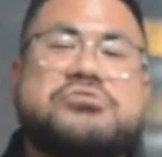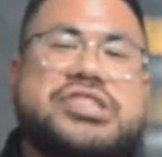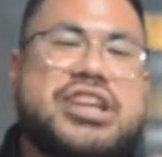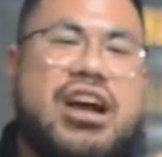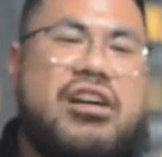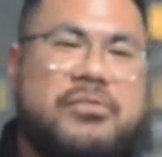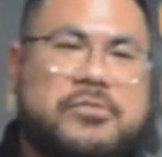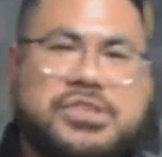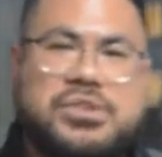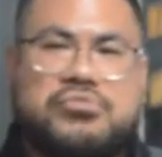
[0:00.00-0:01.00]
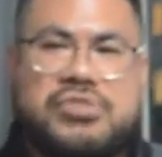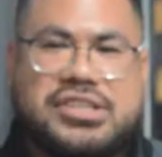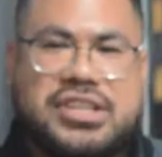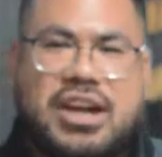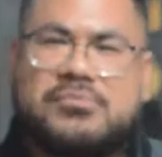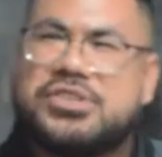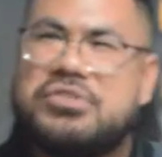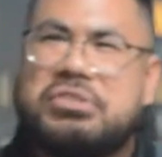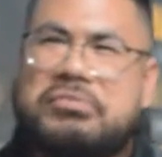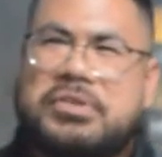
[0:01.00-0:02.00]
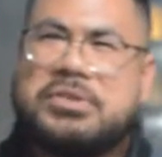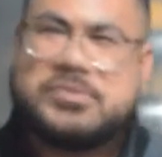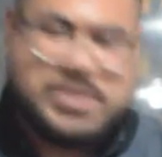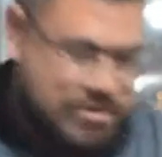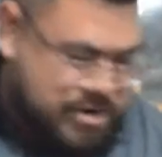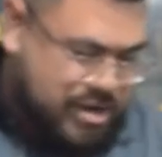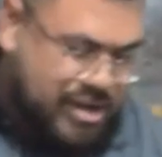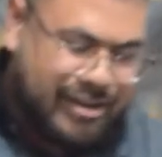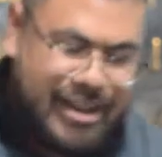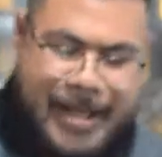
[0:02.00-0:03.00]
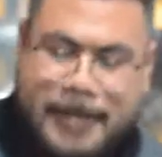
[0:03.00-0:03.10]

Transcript: oozing out for some reason. I'm so confused. What's going on?